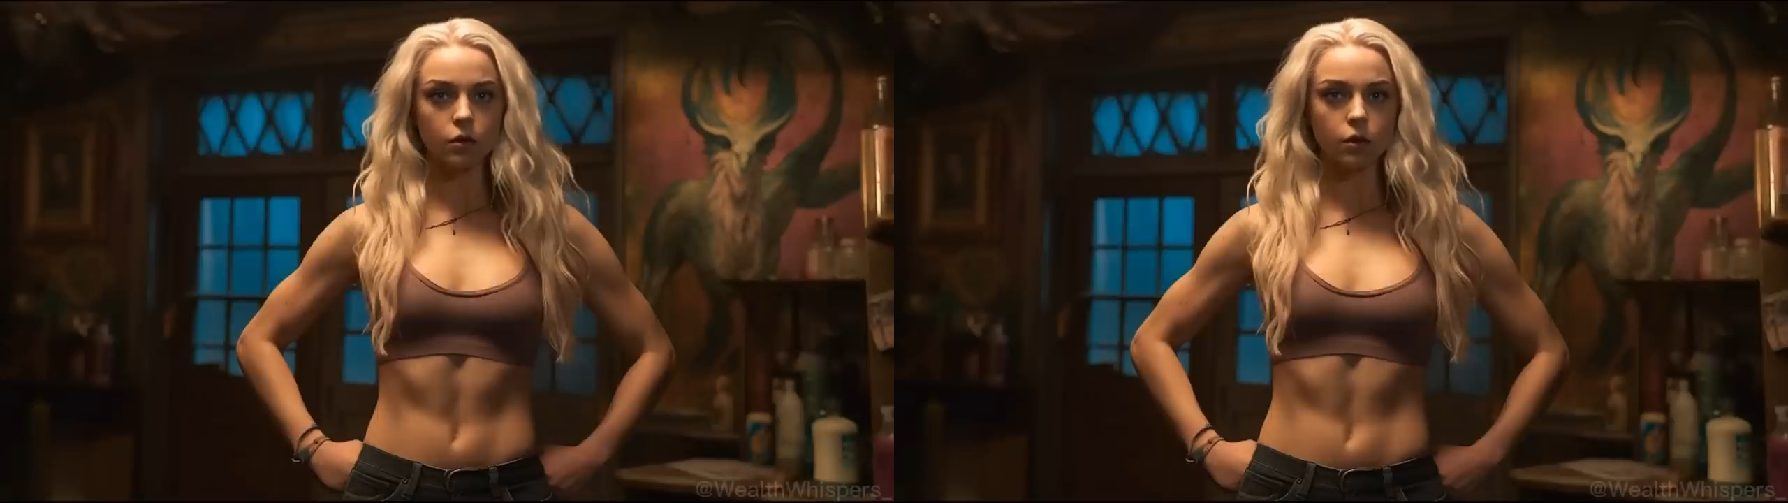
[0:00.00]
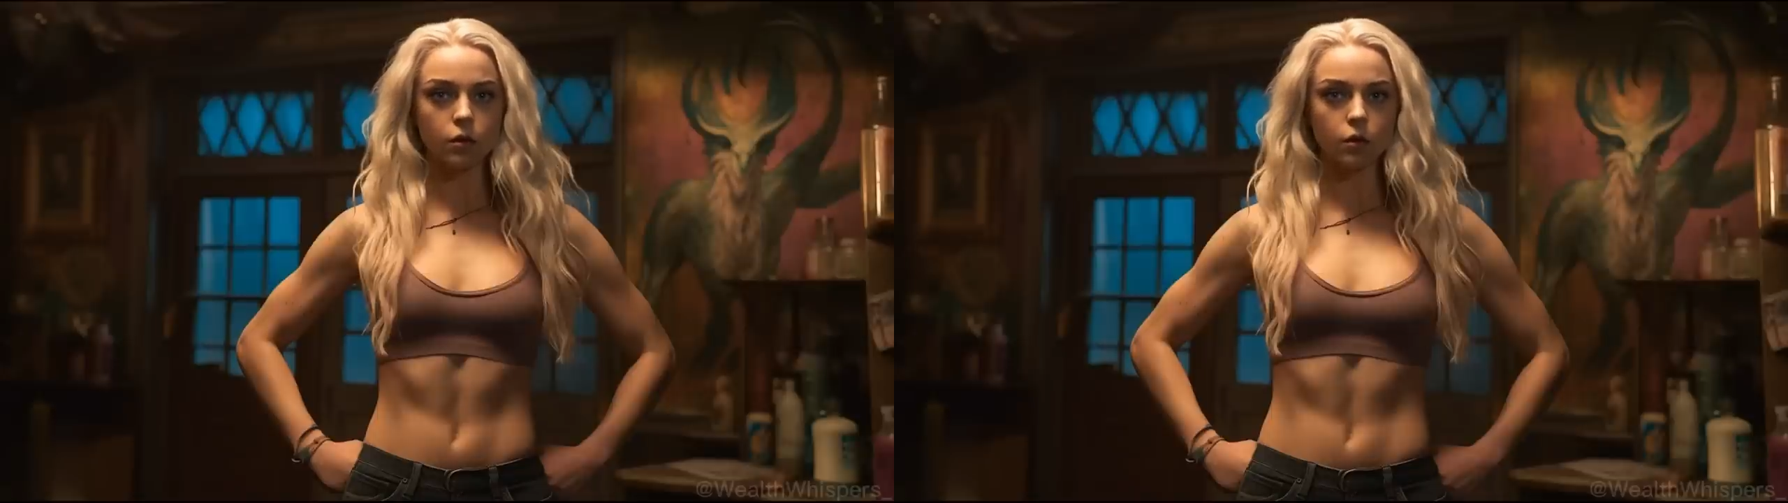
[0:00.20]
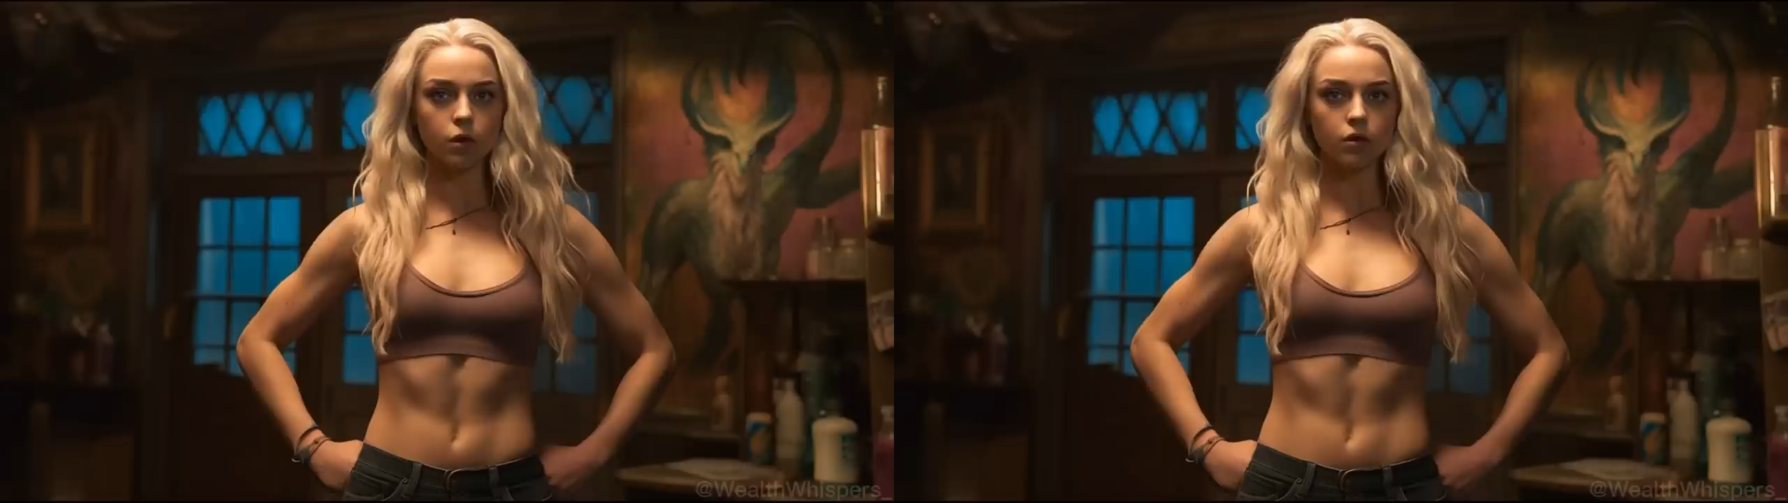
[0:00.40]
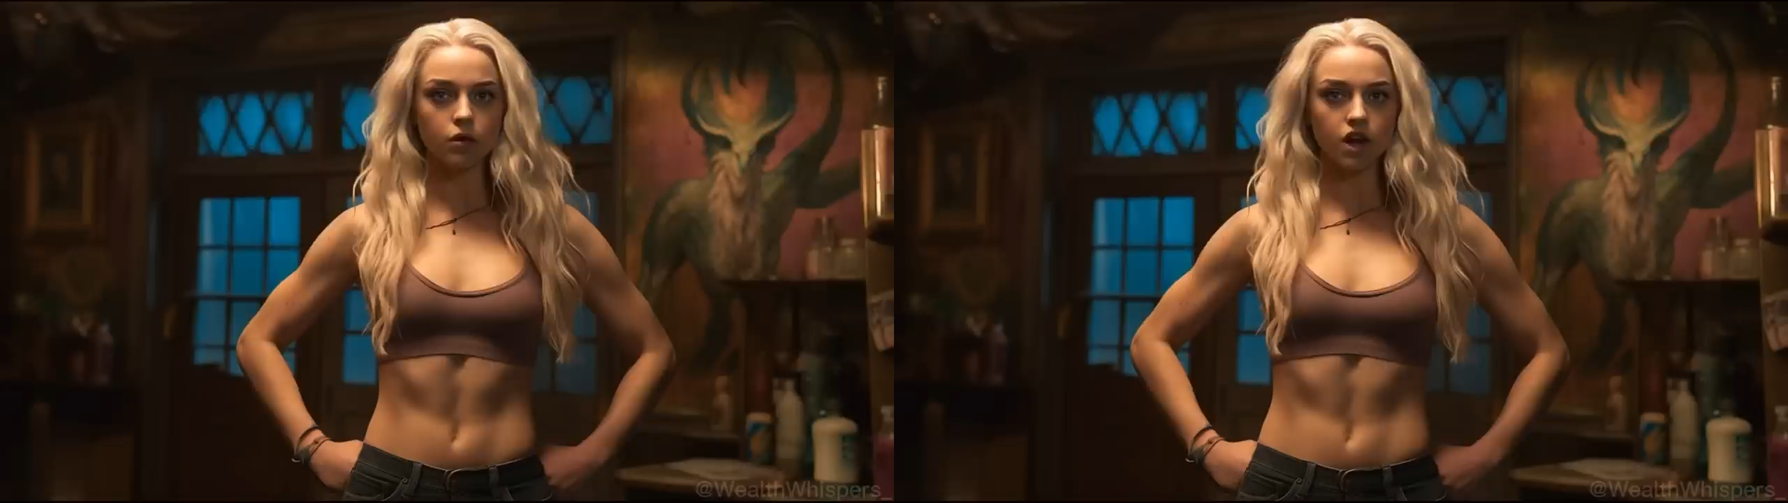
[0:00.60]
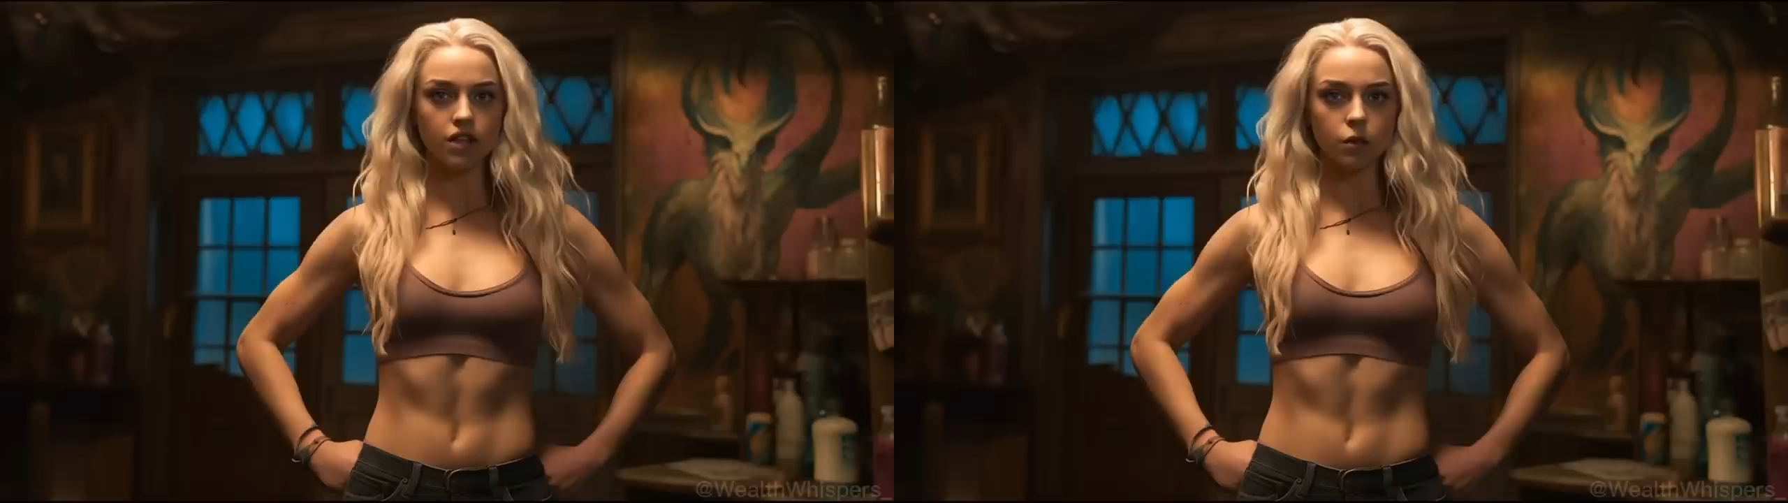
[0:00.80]
But people
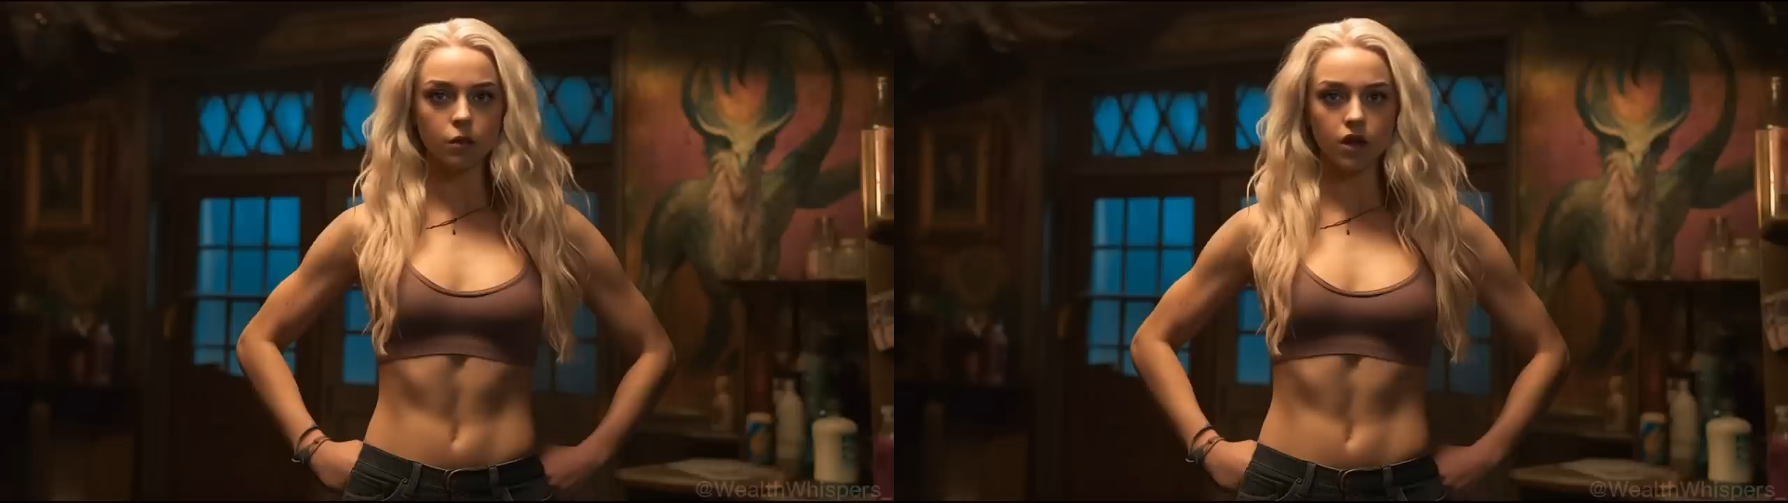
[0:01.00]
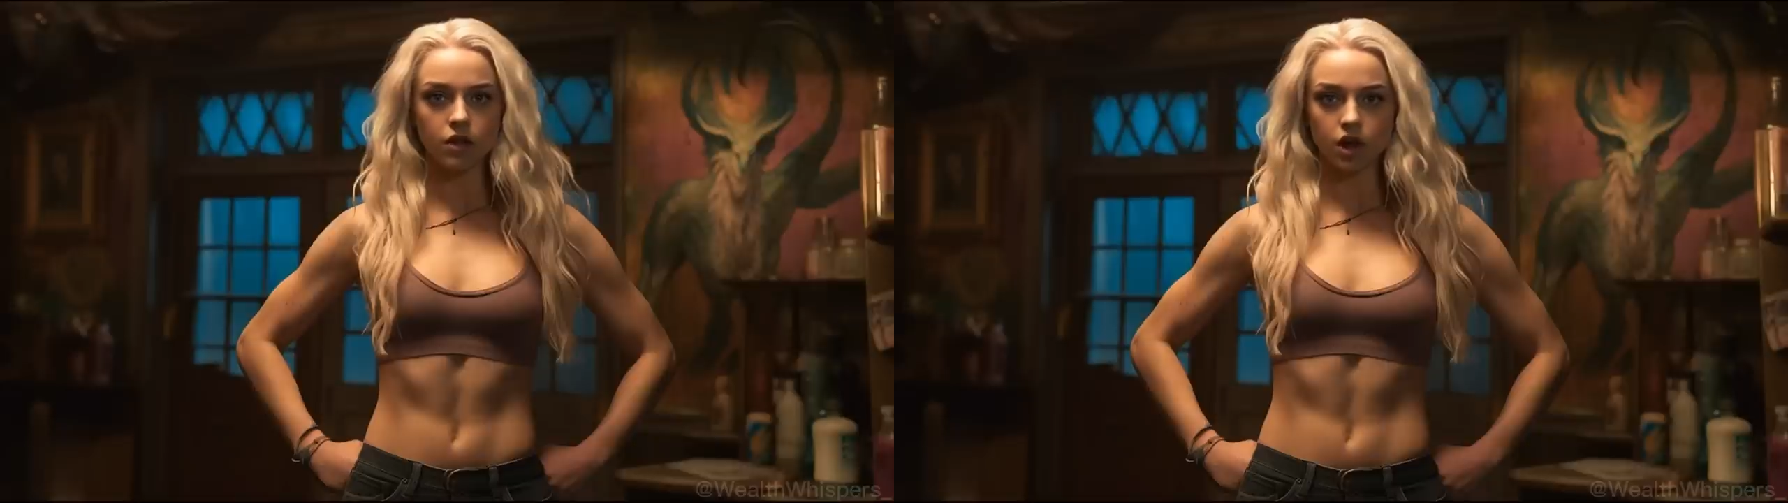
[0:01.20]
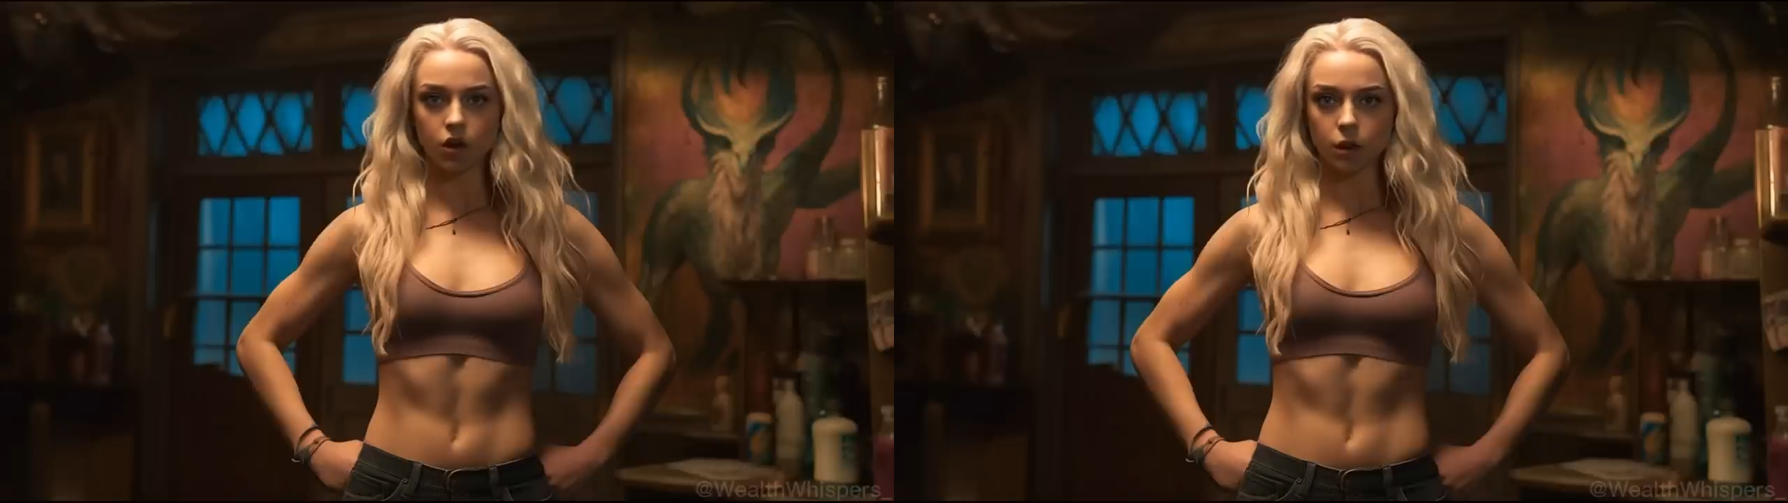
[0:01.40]
avoid them because they're a